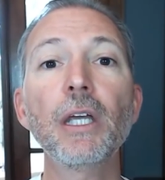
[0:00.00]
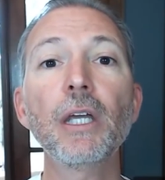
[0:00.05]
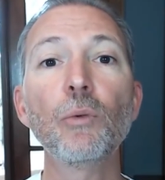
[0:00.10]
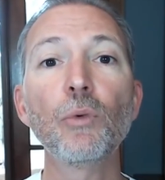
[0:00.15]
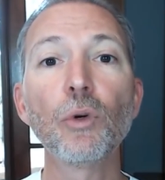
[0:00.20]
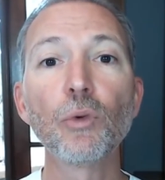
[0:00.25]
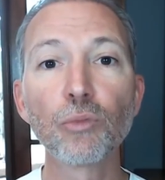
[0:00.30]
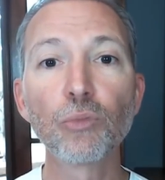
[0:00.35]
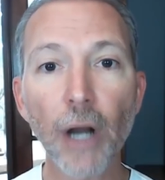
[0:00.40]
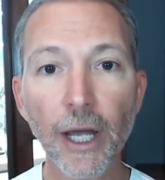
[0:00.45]
It
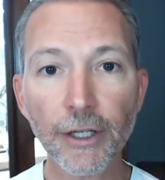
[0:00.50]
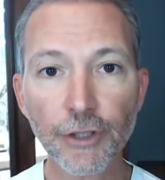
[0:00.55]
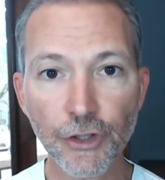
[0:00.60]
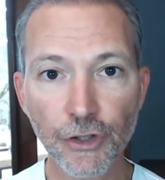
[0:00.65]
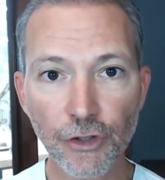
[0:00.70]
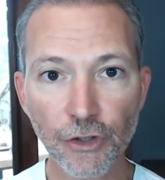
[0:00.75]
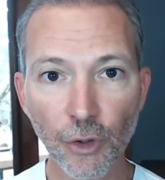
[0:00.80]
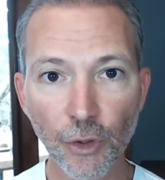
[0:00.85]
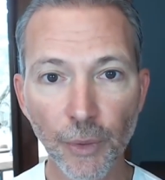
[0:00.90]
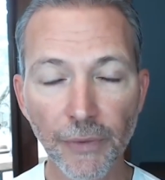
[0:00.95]
will
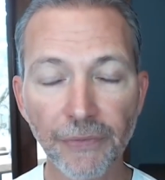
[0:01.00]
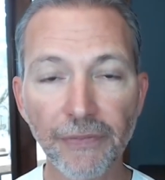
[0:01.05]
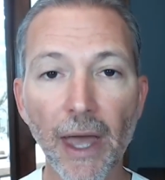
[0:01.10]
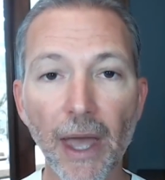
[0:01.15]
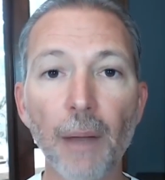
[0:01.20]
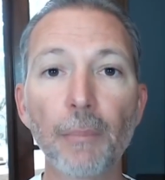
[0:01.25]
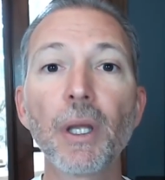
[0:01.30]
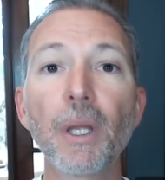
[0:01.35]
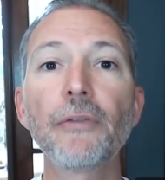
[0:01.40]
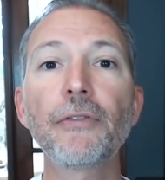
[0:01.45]
register with
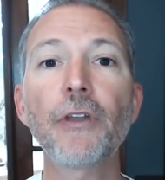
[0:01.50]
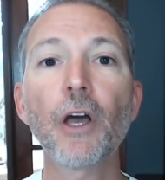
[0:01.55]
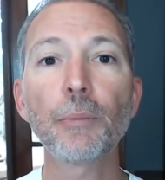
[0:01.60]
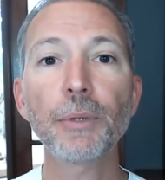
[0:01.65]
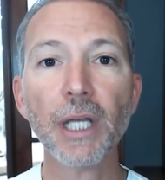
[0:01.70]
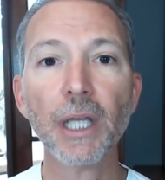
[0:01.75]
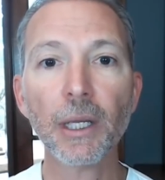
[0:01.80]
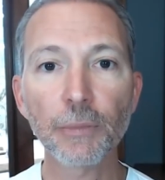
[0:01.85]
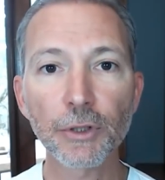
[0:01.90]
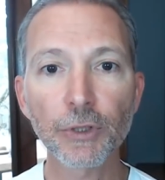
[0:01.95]
them. They'll
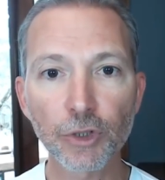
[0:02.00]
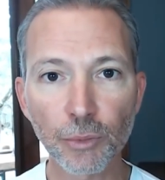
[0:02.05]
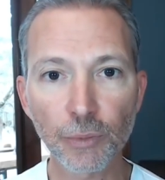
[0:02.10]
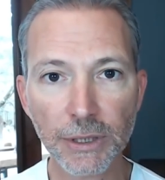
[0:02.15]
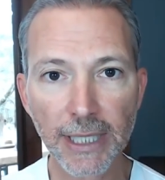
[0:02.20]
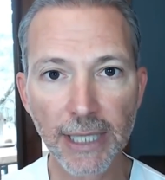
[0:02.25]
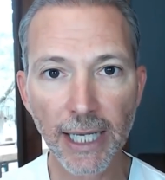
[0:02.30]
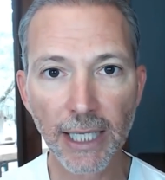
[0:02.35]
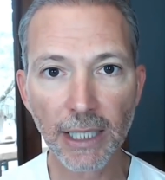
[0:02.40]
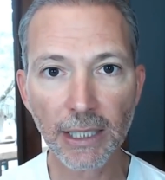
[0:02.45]
be able to
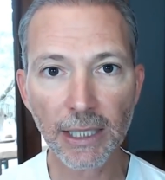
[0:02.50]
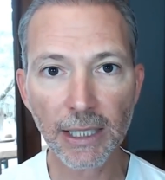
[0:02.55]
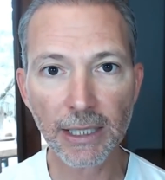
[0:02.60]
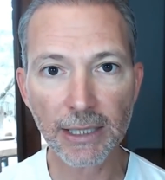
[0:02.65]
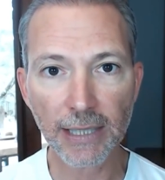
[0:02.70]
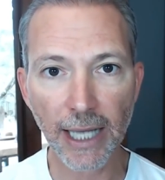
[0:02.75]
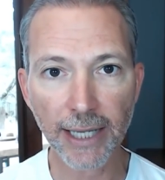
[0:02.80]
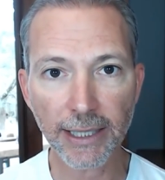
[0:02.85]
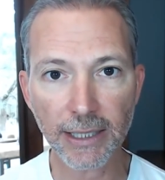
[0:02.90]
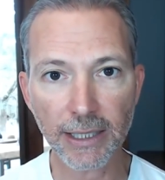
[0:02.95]
retain
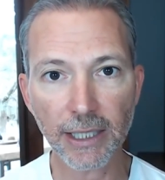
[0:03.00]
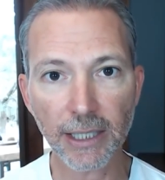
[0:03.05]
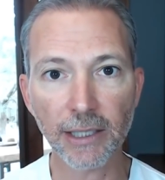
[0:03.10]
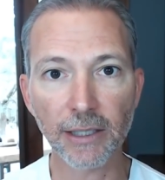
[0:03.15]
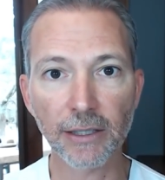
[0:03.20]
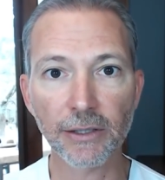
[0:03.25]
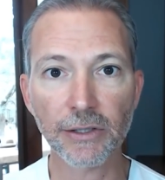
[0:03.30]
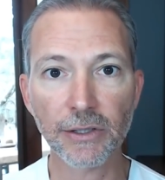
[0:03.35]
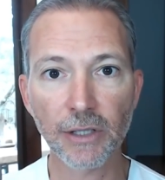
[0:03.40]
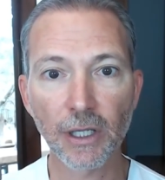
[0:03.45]
these
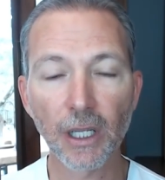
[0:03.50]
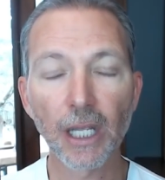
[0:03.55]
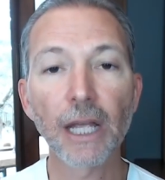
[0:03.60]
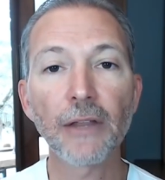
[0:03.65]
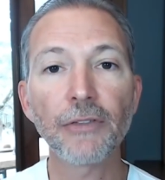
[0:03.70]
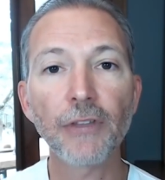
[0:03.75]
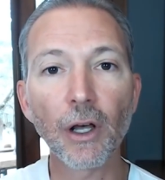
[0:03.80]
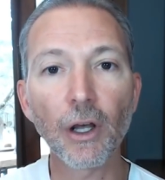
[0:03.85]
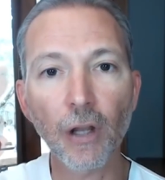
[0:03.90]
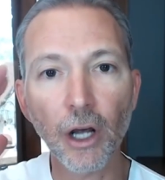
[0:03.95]
ideas.
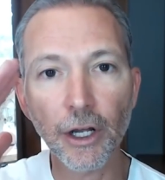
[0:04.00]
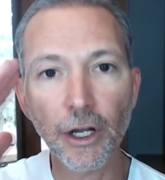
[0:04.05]
They'll